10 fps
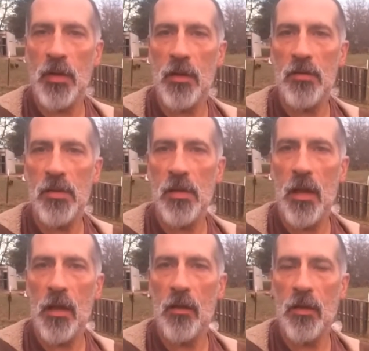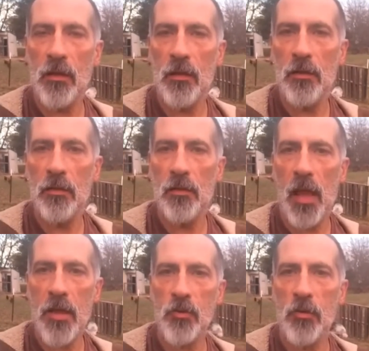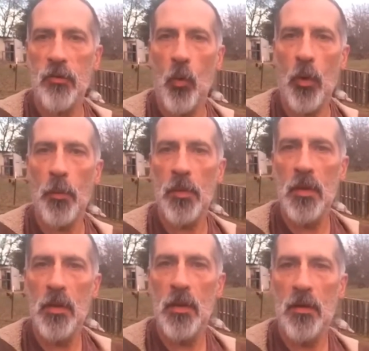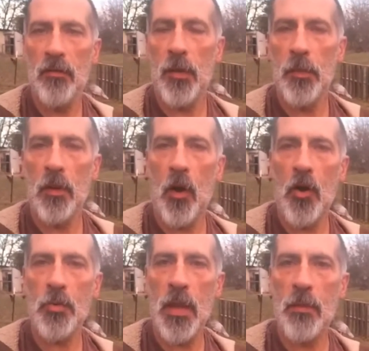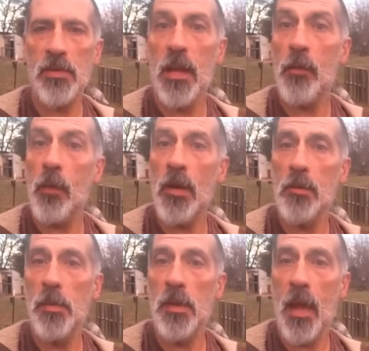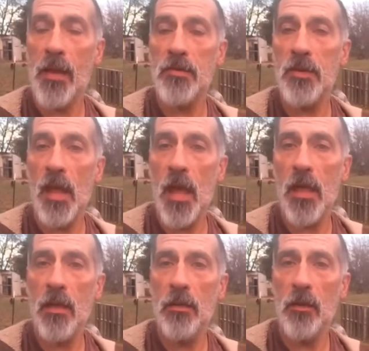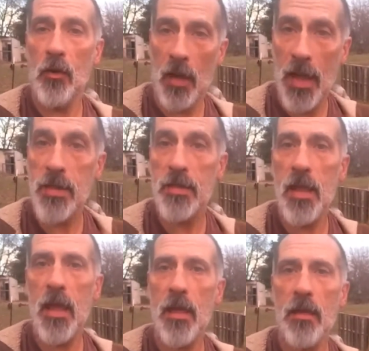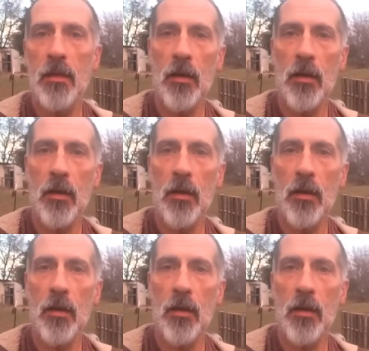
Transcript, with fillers: They could see how the eggs were formed from the large one that was getting ready to be hatched today or laid today,